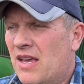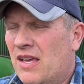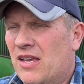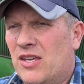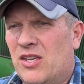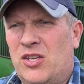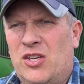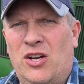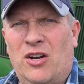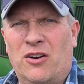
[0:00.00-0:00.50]

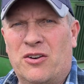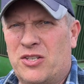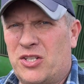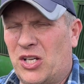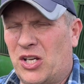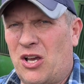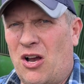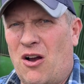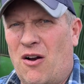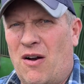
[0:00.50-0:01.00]
Years
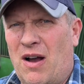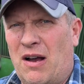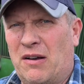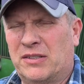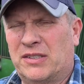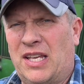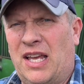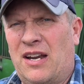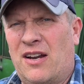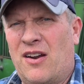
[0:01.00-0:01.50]
ago, I
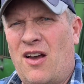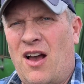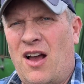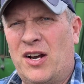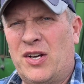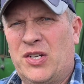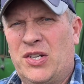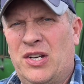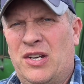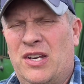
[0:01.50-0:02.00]
was at an
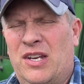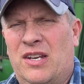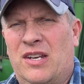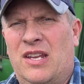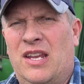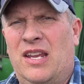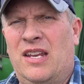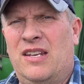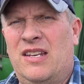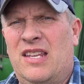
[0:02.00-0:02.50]
auction in
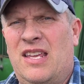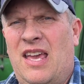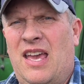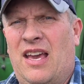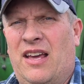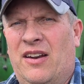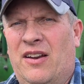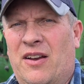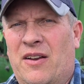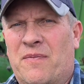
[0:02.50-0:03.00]

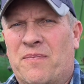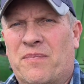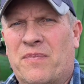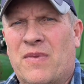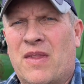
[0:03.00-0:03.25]
Indiana.